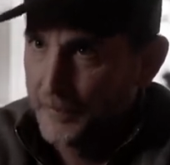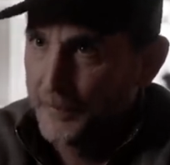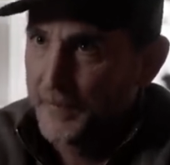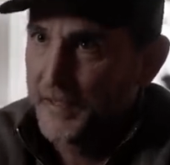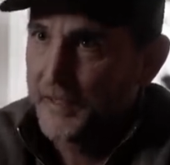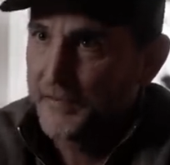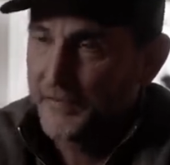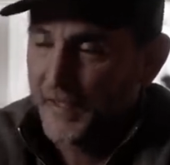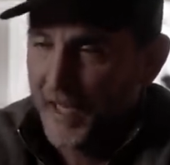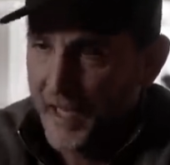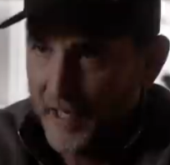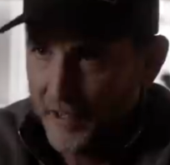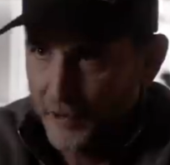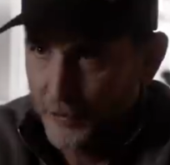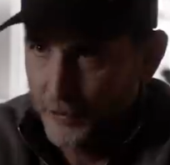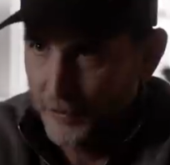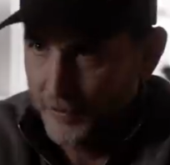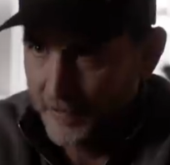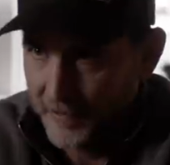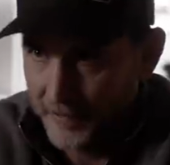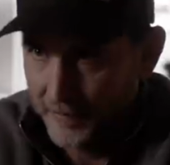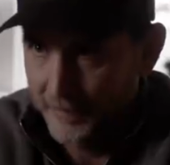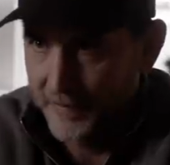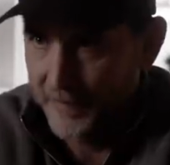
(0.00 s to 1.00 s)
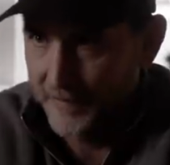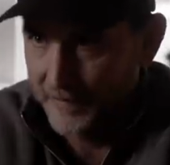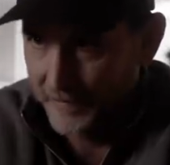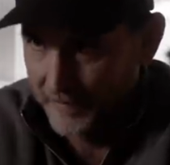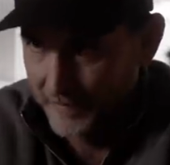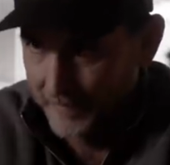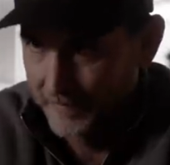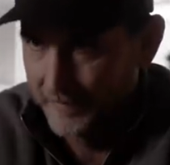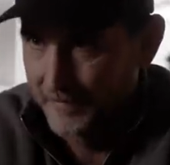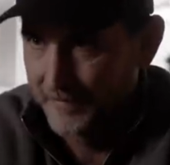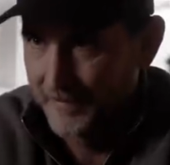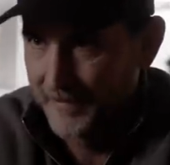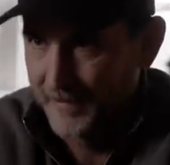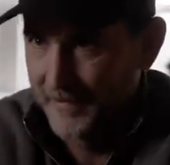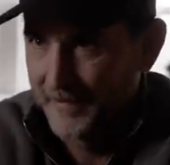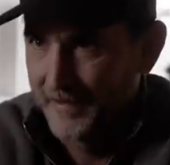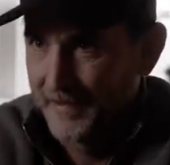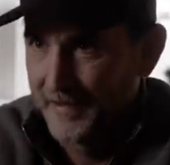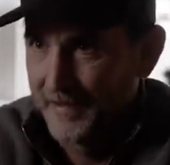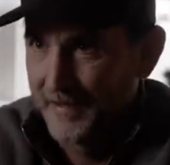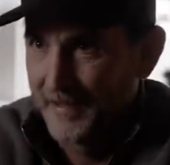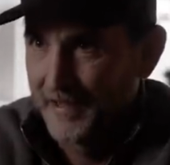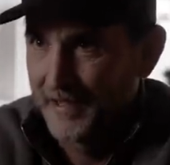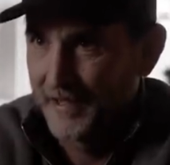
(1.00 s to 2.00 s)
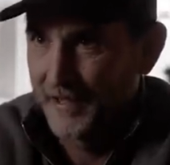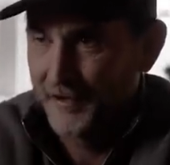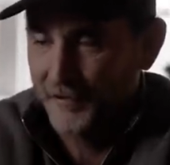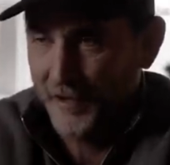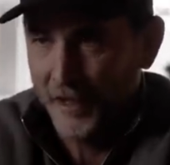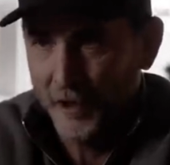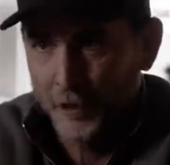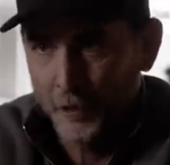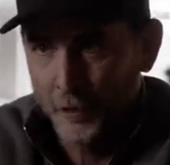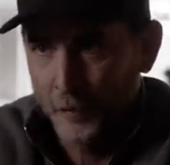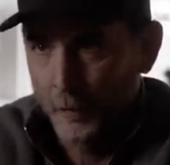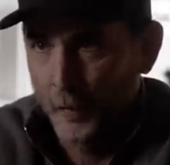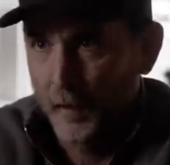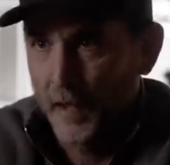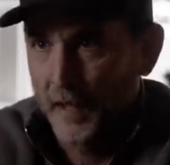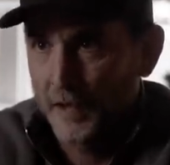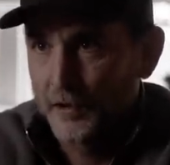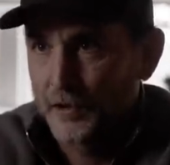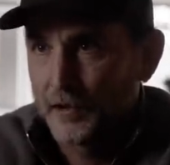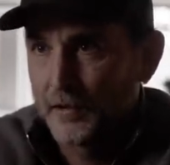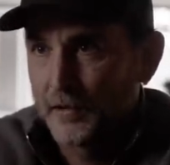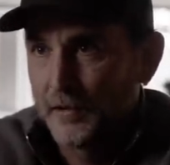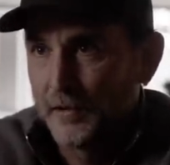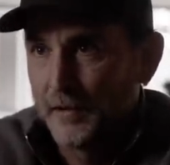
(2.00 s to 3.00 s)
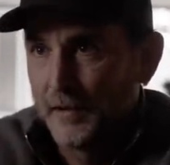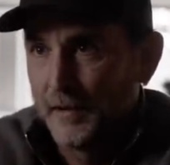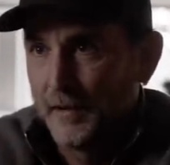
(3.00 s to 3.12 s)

because I couldn't come in because I couldn't watch.